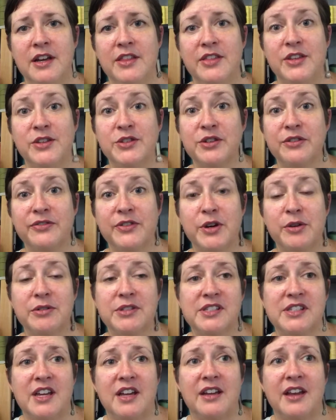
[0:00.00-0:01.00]
These are
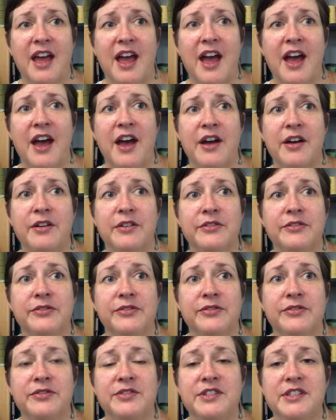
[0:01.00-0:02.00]
folks that have
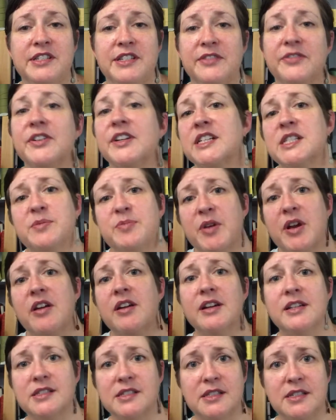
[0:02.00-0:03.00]
different
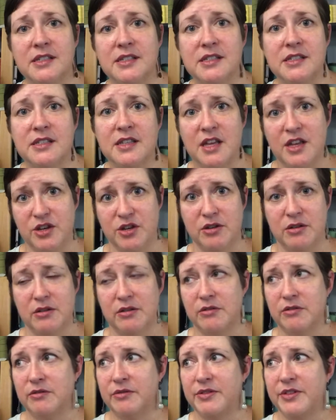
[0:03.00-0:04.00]
experiences than
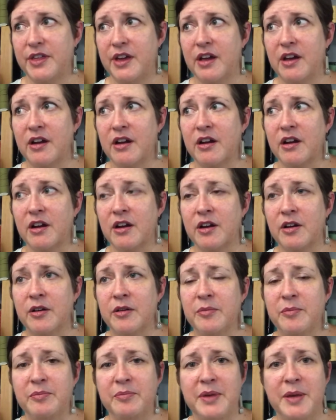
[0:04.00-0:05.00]
you. They're
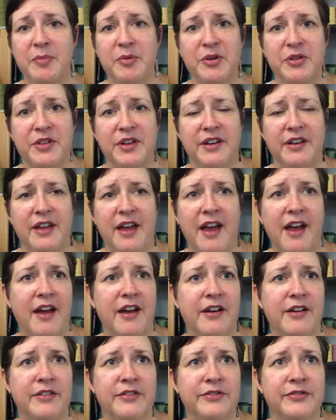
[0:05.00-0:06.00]
people that
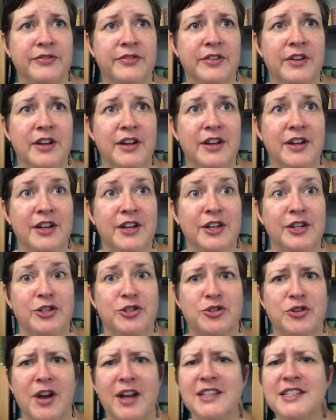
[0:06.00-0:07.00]
have
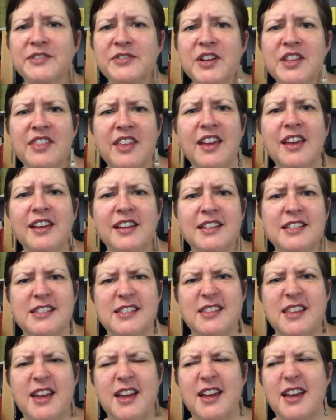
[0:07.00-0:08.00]
tried different things.
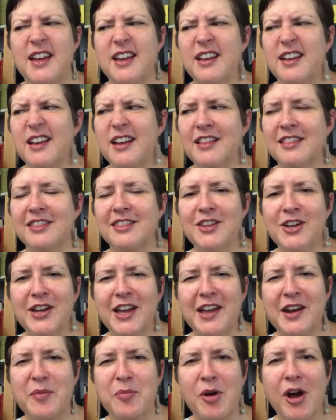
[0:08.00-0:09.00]
They look
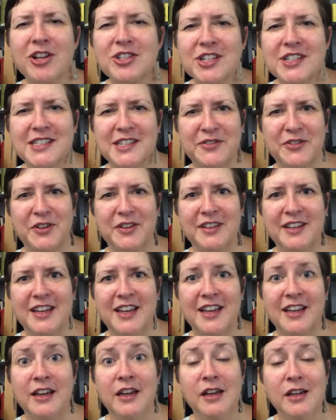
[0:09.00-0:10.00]
at a project
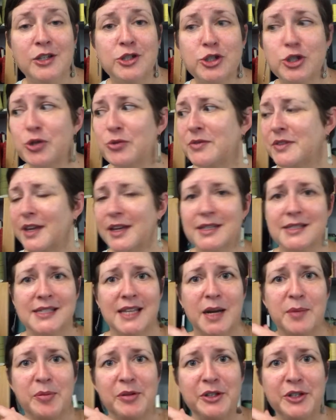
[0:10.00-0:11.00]
differently. Shoot, they
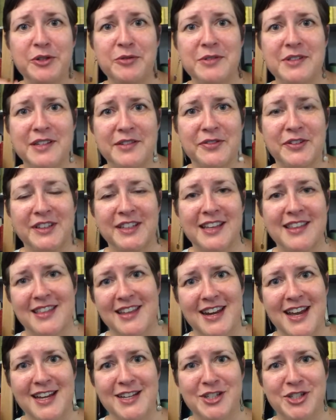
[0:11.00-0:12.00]
set up a loom differently
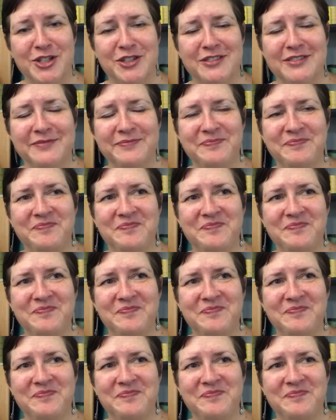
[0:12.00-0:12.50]
than I do.